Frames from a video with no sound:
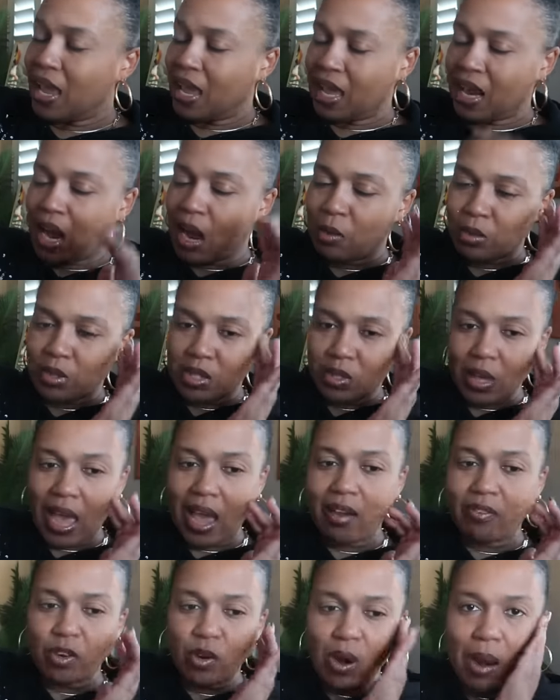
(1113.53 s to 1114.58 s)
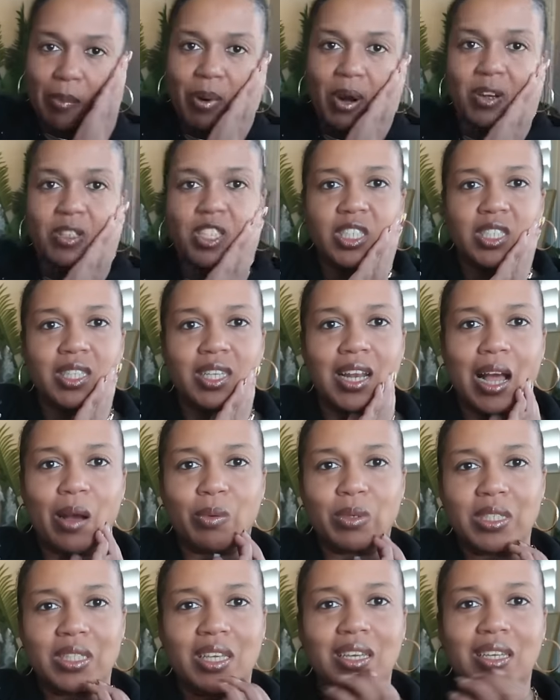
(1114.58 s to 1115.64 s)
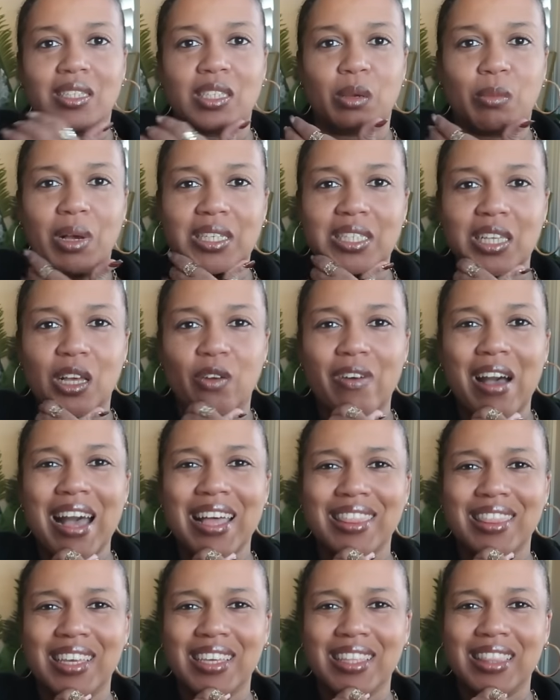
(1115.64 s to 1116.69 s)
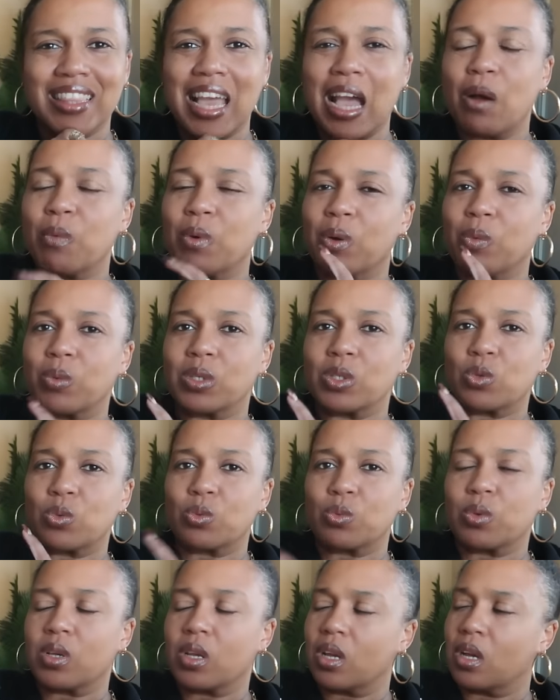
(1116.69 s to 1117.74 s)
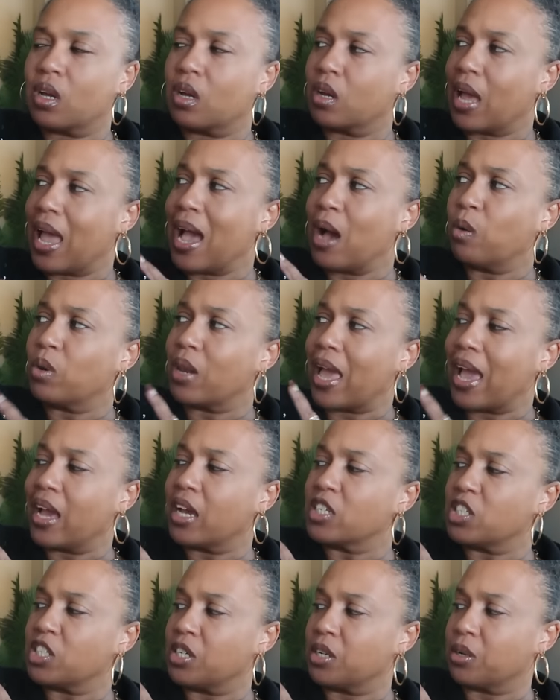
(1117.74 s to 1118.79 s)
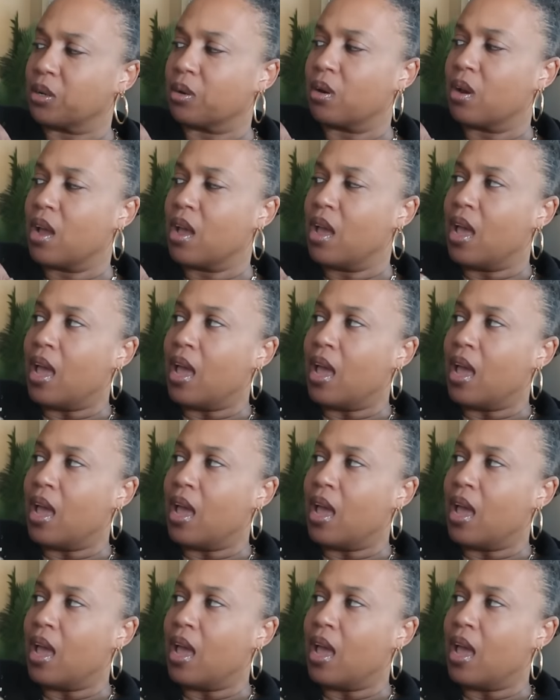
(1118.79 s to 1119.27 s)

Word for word: and I was, after I purchased it, I was thinking to myself, I think that one was uh out last year